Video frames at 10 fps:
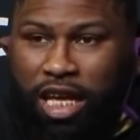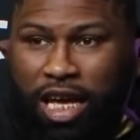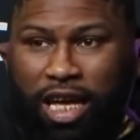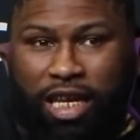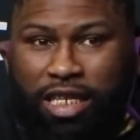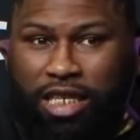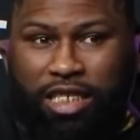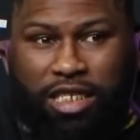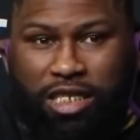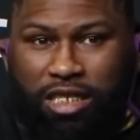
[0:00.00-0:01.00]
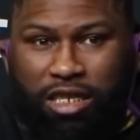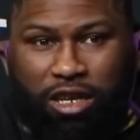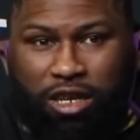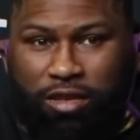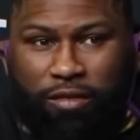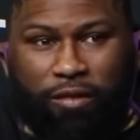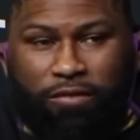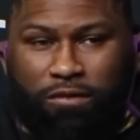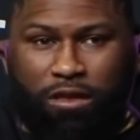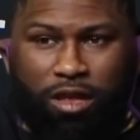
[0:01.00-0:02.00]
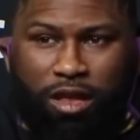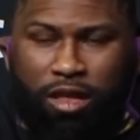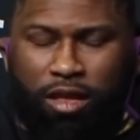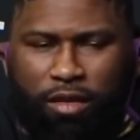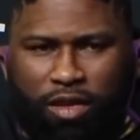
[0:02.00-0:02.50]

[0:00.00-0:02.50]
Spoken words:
and he's just looking